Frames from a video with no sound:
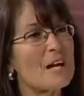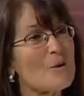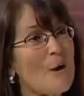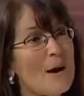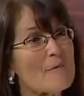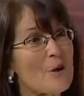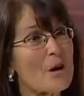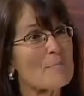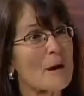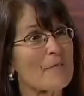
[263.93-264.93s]
you know, I've
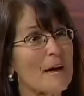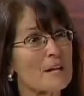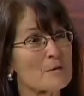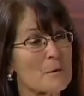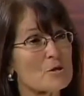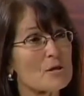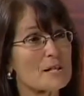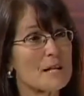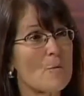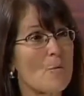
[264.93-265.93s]
thought about that, especially
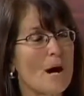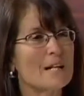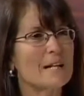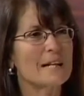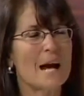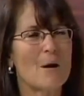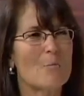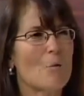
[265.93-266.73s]
as I'm winding down.